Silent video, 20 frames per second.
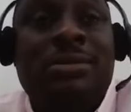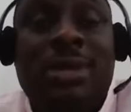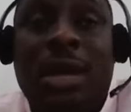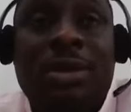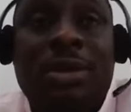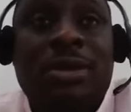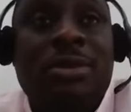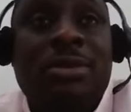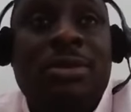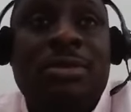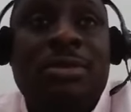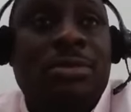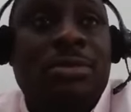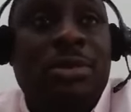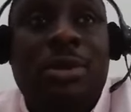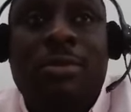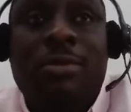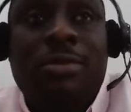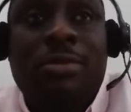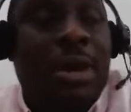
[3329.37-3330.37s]
tell you,
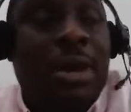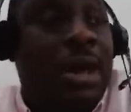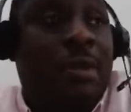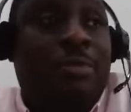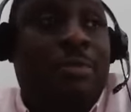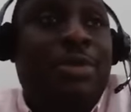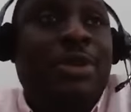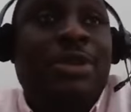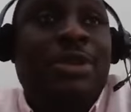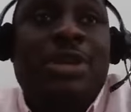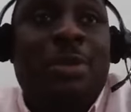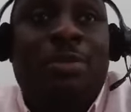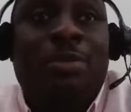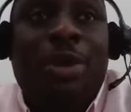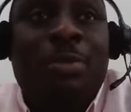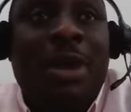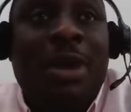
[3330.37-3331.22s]
I've been to a board,